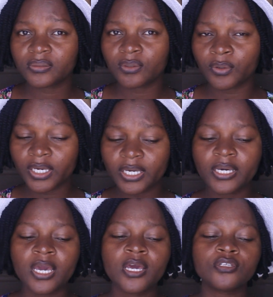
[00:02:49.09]

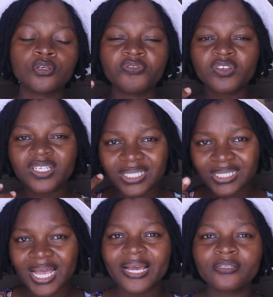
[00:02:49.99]
Okay, so if you
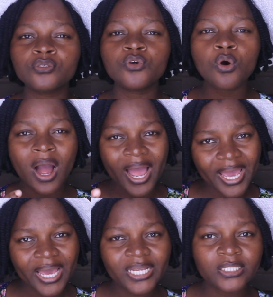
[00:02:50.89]
decide to go
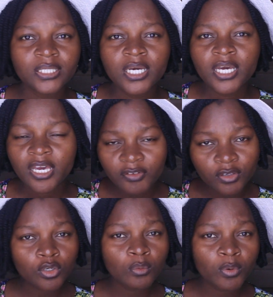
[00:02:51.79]
ahead,
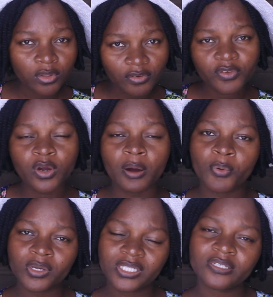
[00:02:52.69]
even though both of you are
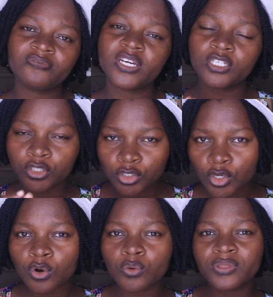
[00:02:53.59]
positive, then you
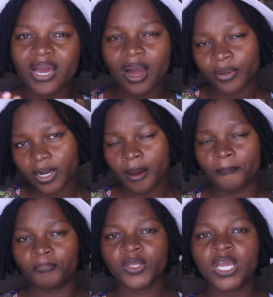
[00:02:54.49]
know the outcome.